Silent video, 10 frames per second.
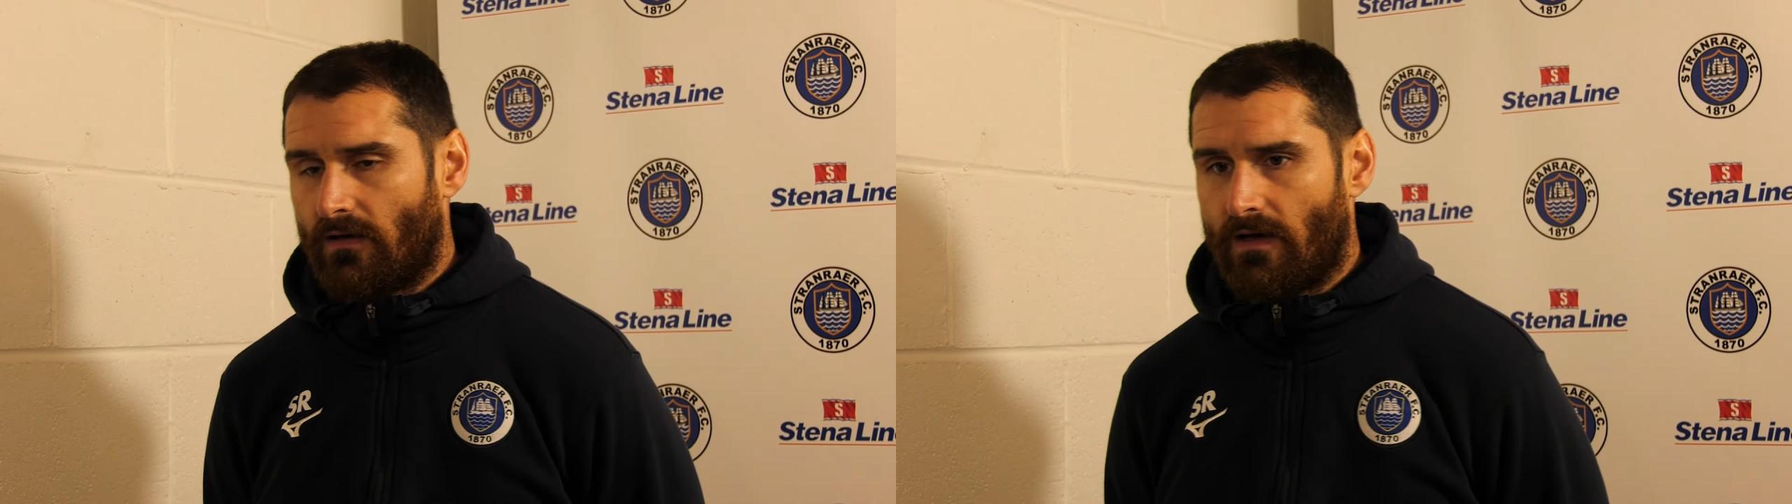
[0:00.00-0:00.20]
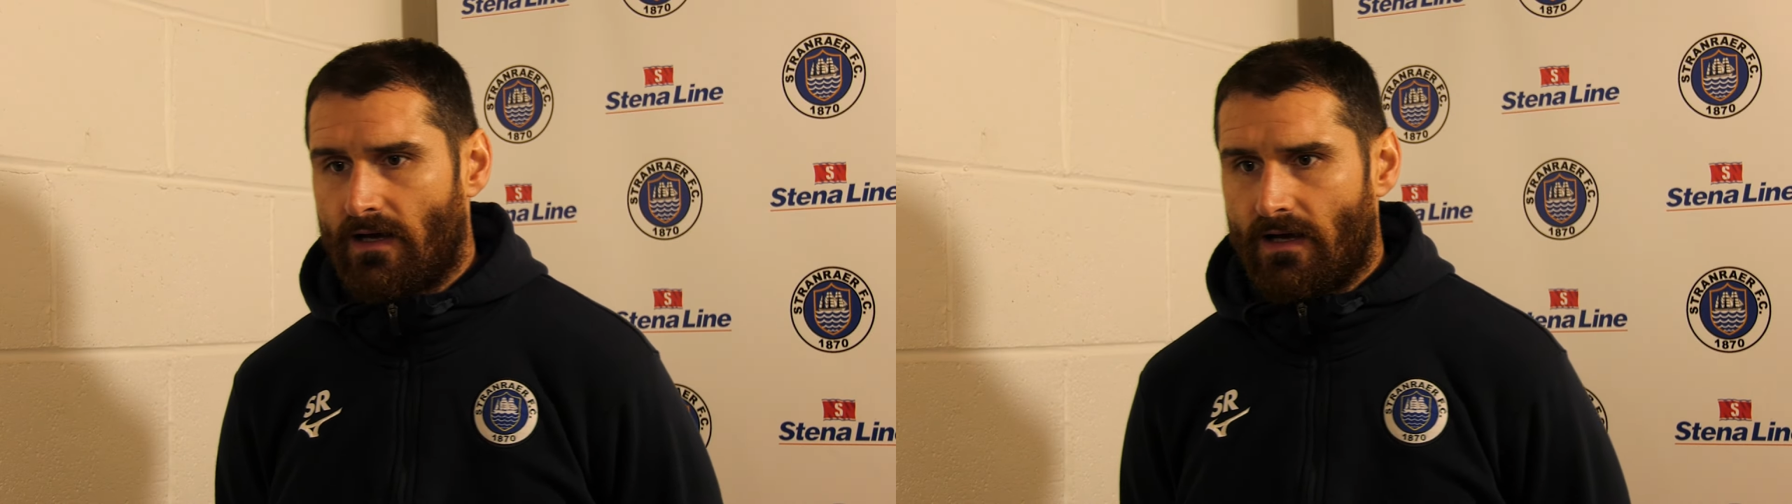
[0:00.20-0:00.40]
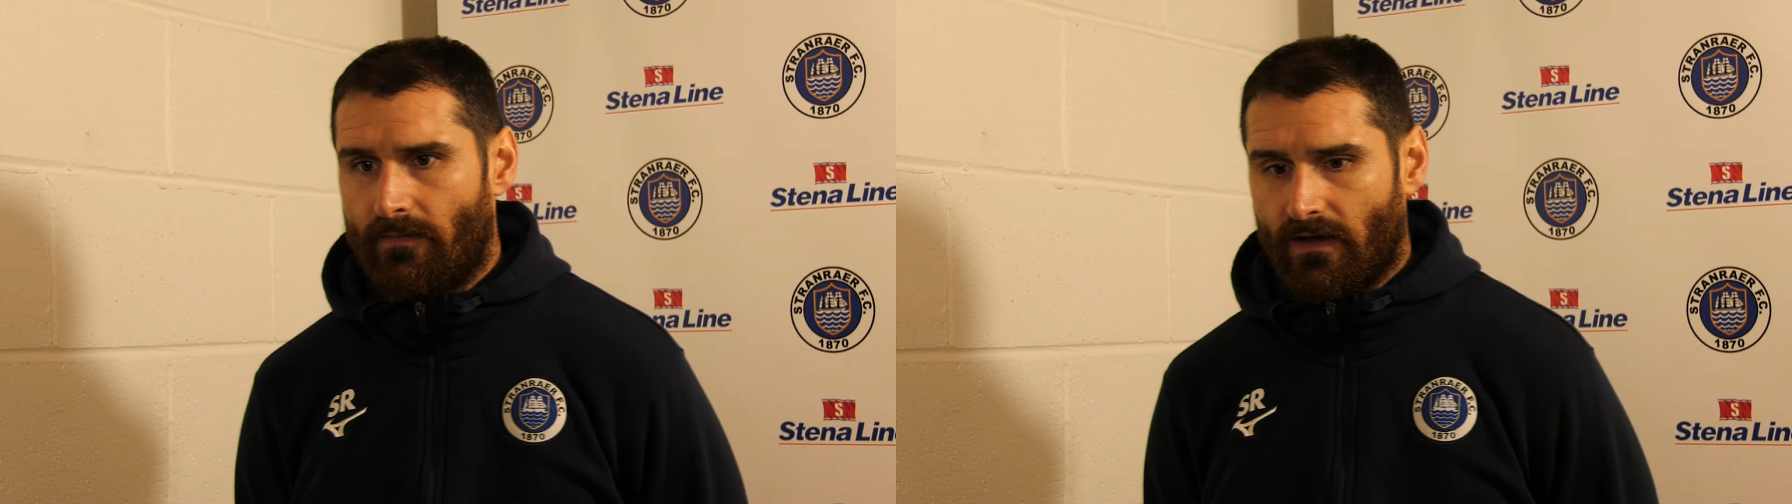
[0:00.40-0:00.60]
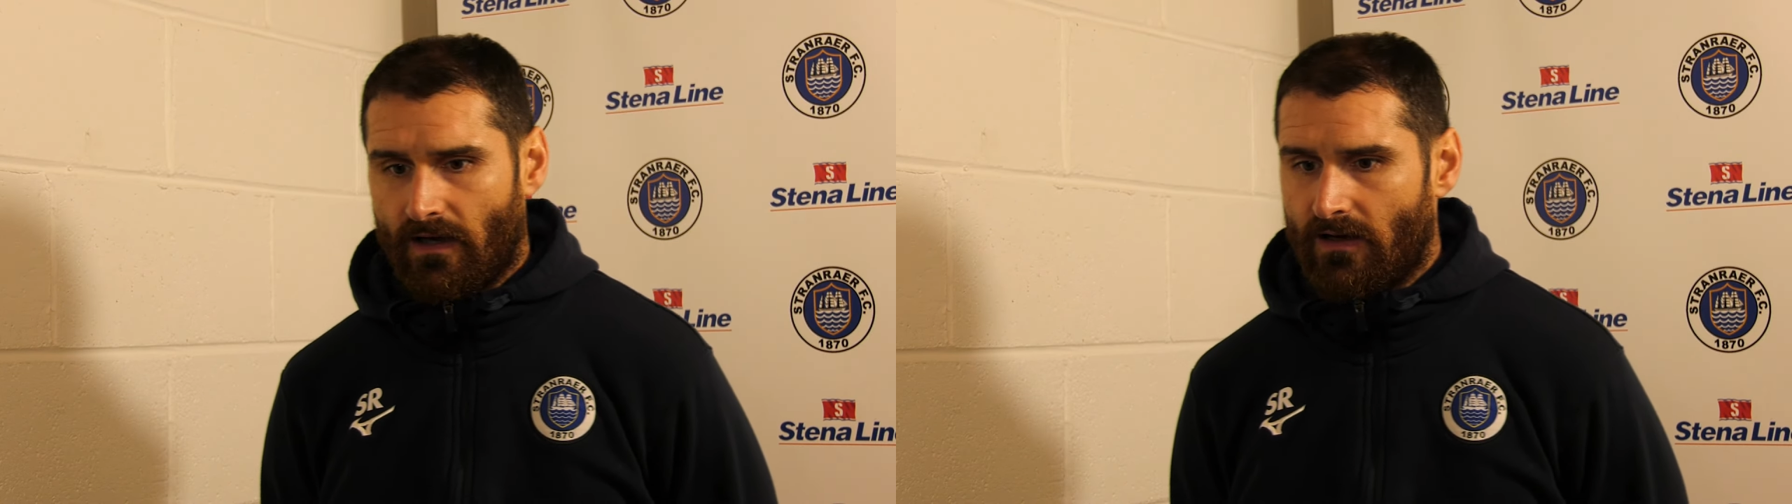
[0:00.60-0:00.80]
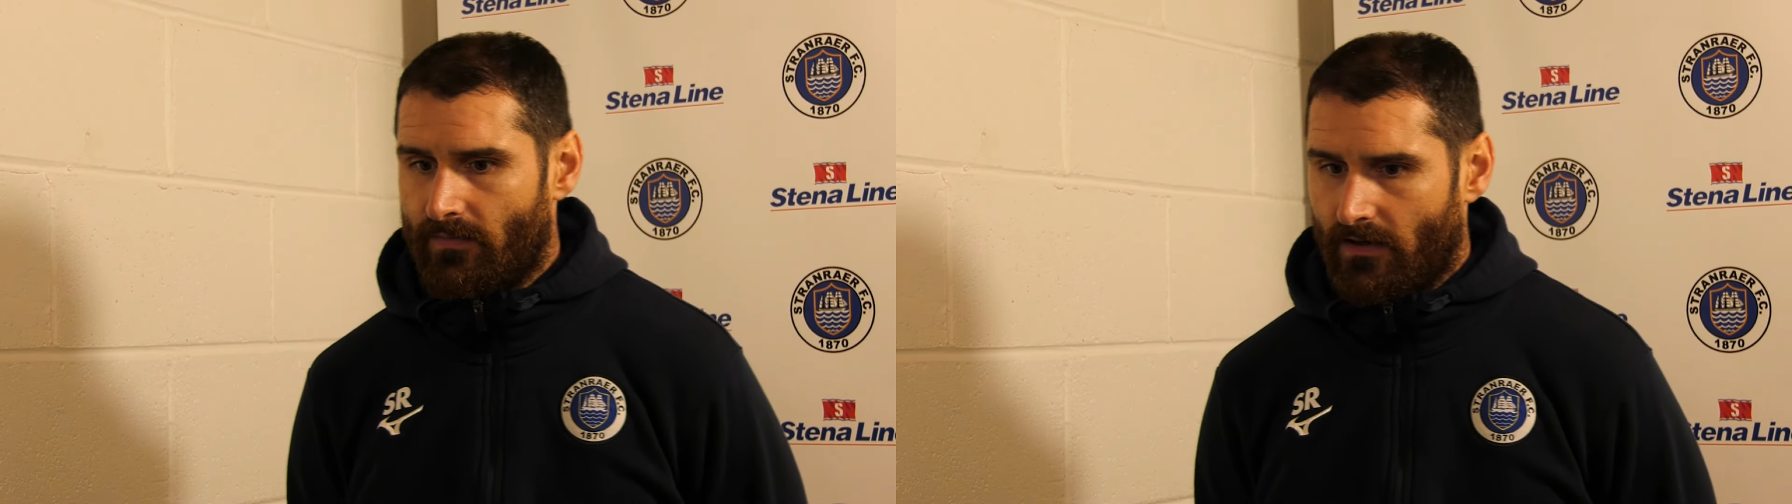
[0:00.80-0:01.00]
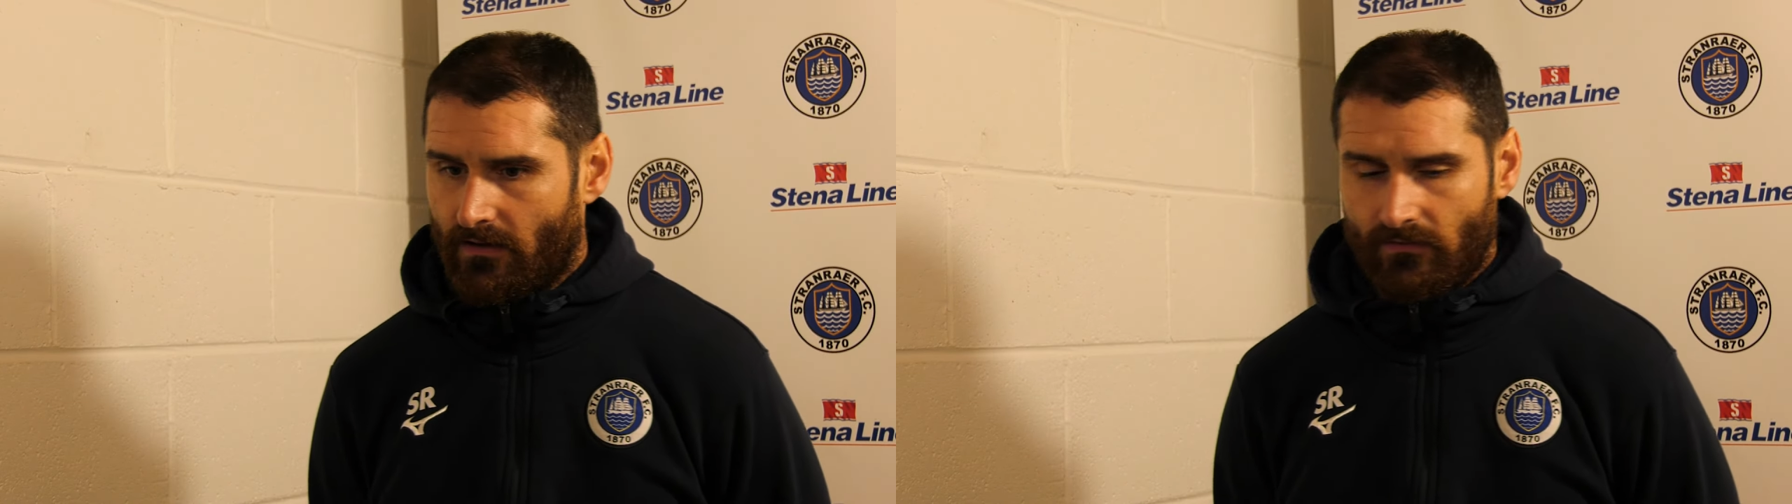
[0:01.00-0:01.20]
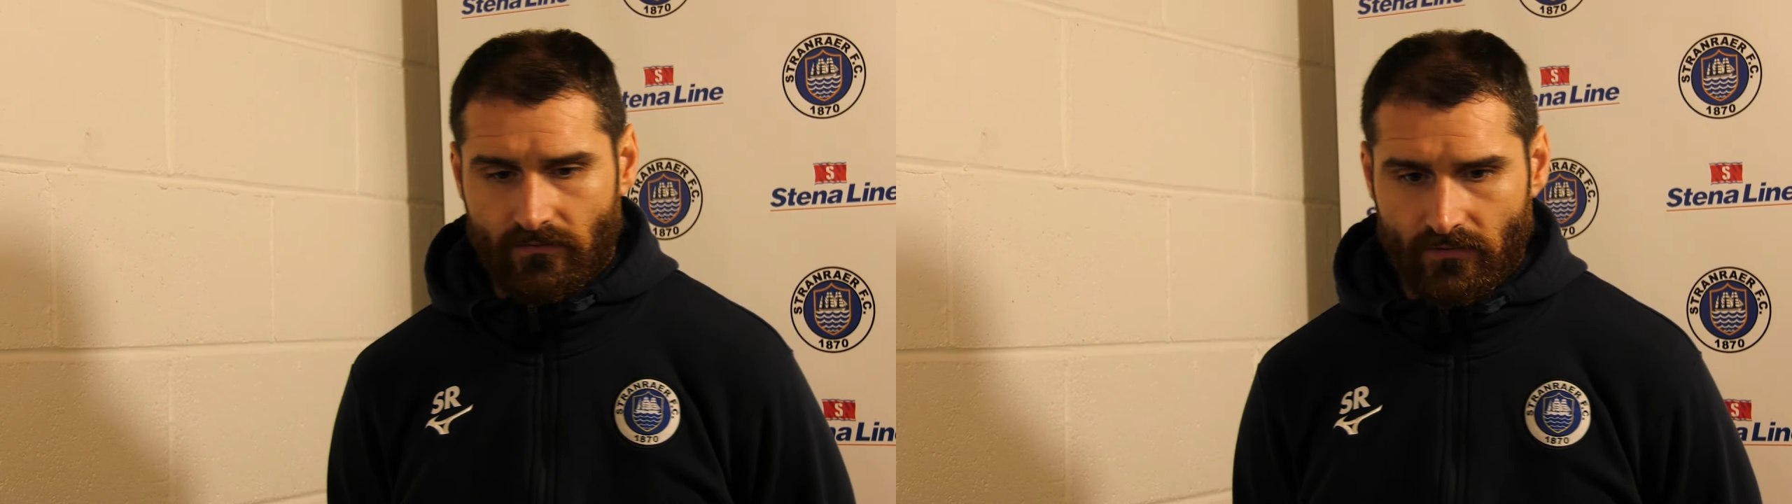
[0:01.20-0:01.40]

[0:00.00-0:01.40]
It can't be